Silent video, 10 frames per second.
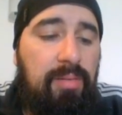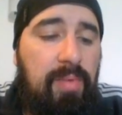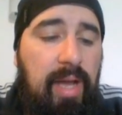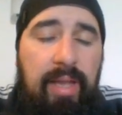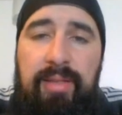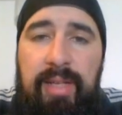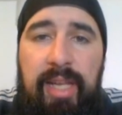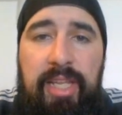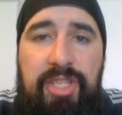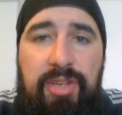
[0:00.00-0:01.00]
Well, a
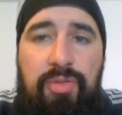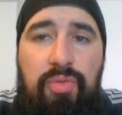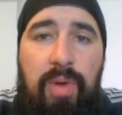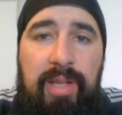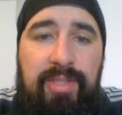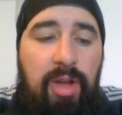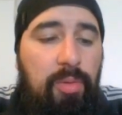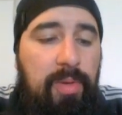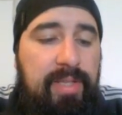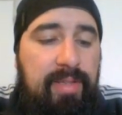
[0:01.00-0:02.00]
legion who was
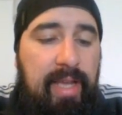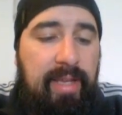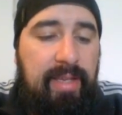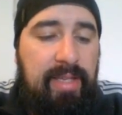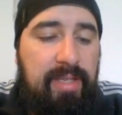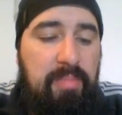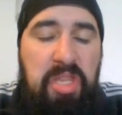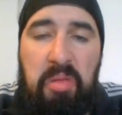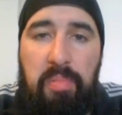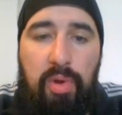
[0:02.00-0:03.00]
always like in the
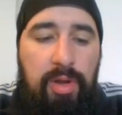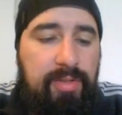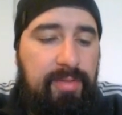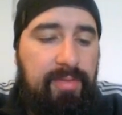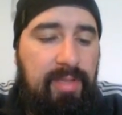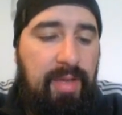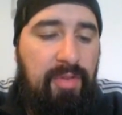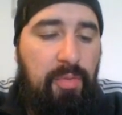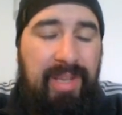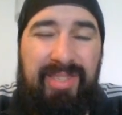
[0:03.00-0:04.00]
middle board,
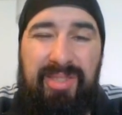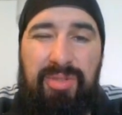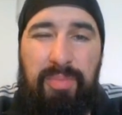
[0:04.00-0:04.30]
never was